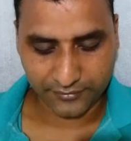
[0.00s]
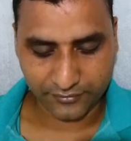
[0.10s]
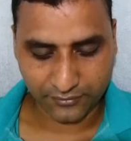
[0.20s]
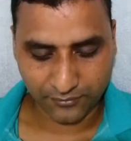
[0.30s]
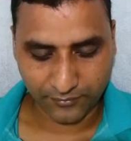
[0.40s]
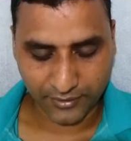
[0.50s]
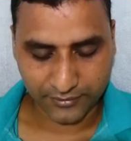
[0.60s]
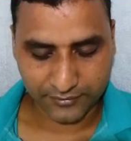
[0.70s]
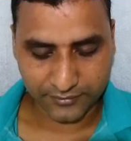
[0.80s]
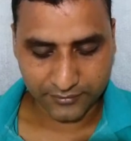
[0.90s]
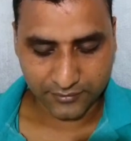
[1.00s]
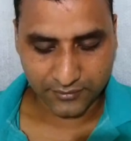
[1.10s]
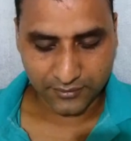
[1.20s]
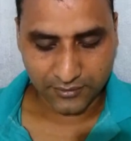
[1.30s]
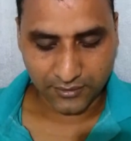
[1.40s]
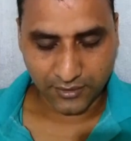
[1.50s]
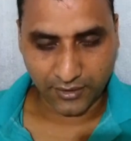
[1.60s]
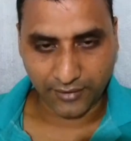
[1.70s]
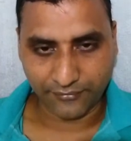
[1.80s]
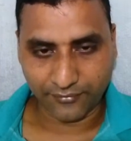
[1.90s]
someplace.
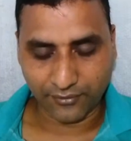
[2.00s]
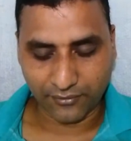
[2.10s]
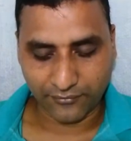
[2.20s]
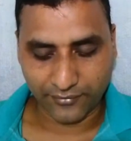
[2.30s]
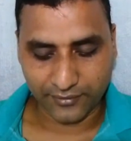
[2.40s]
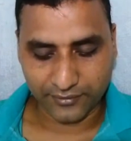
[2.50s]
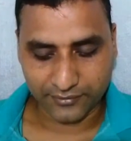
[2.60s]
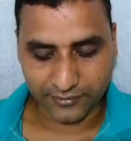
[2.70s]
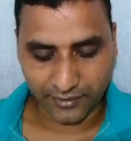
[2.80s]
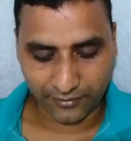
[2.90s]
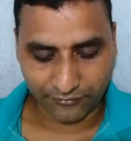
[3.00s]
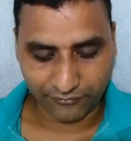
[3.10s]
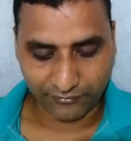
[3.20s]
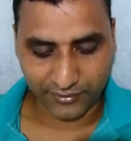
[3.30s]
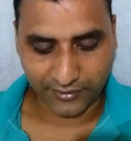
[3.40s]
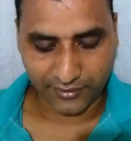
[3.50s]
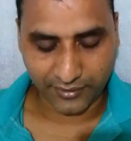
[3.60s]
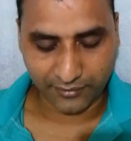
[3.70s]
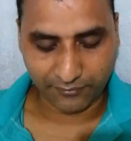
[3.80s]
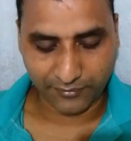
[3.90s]
If not safe,
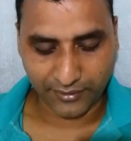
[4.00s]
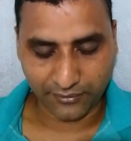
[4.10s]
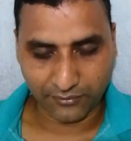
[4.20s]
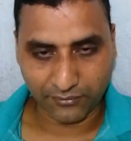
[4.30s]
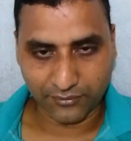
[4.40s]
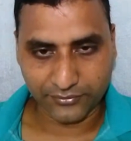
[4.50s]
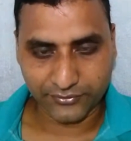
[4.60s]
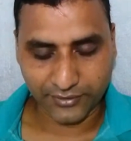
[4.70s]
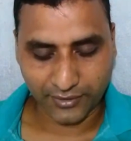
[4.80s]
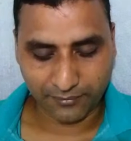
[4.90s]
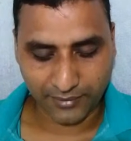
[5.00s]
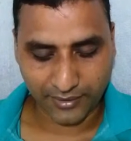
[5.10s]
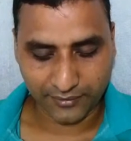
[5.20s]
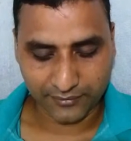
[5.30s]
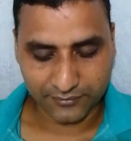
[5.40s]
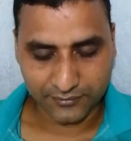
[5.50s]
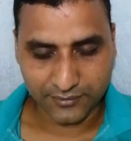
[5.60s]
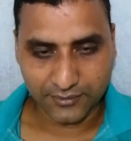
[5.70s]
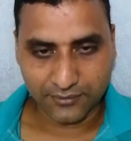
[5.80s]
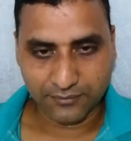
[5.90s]
it can be your worst enemy.
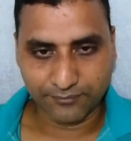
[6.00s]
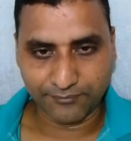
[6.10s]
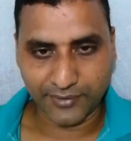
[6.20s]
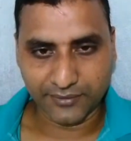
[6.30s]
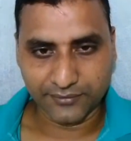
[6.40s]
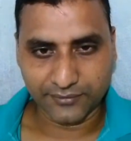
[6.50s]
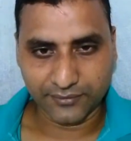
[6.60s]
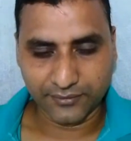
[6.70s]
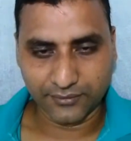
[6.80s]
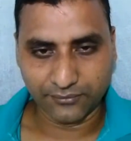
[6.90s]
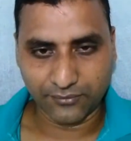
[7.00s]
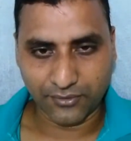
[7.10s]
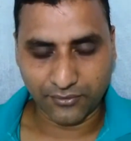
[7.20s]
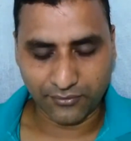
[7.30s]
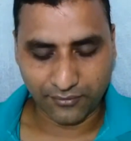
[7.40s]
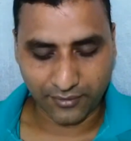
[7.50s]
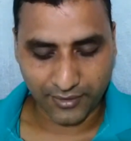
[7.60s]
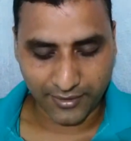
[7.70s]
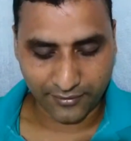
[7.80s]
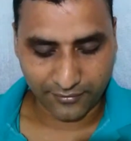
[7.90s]
Means the
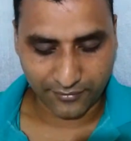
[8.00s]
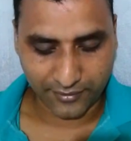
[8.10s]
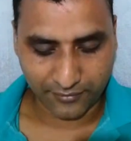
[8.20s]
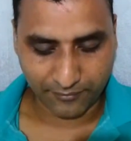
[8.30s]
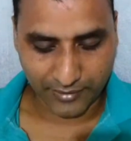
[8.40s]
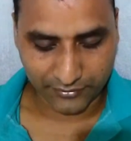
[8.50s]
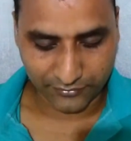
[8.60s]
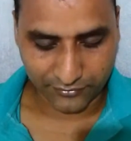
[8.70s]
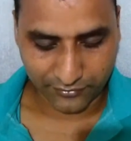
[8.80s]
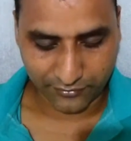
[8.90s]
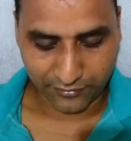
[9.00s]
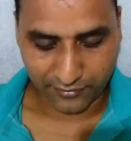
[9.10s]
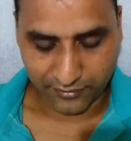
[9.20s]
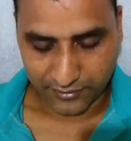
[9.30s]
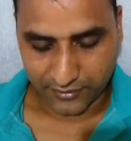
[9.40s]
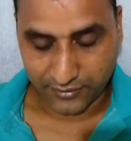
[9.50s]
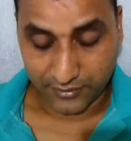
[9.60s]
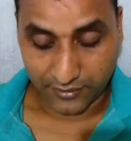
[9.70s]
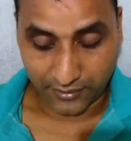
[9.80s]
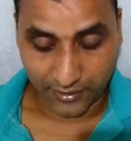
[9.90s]
water ladder or the pathogen
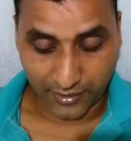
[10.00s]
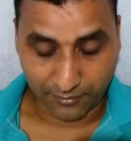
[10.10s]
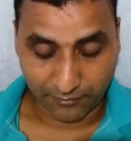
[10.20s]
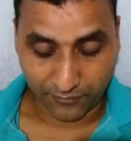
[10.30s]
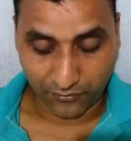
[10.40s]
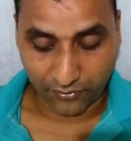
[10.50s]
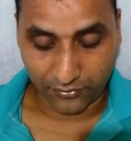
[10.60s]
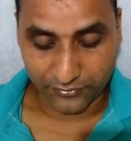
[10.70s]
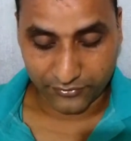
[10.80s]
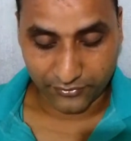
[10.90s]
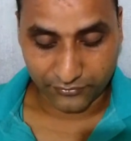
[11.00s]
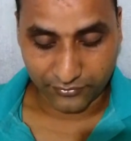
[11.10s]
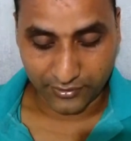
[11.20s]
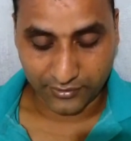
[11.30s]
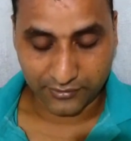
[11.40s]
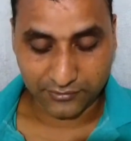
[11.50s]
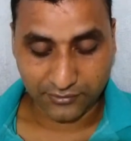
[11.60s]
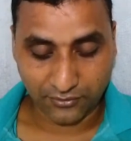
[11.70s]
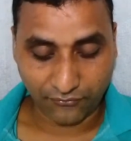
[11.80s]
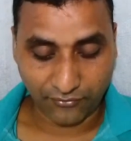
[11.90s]
can cause a
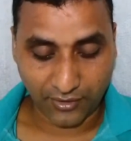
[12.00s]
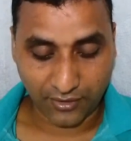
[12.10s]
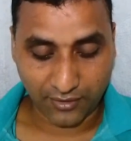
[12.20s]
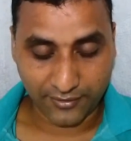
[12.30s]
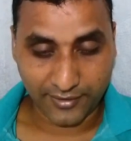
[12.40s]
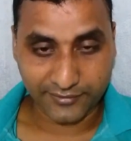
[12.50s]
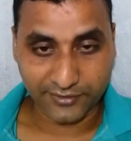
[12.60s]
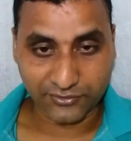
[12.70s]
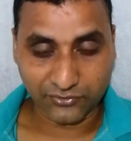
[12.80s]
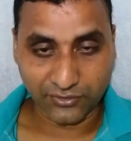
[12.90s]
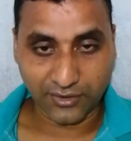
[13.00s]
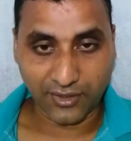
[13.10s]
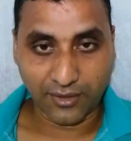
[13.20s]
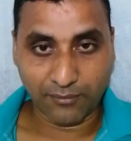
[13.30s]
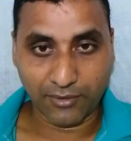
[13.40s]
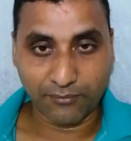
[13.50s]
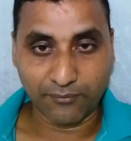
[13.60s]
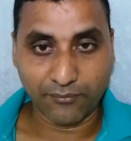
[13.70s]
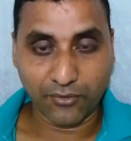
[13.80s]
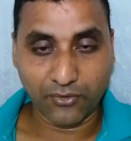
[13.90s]
series of digestion
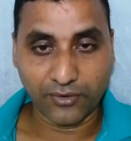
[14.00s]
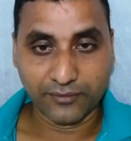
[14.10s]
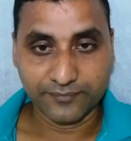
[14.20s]
human body.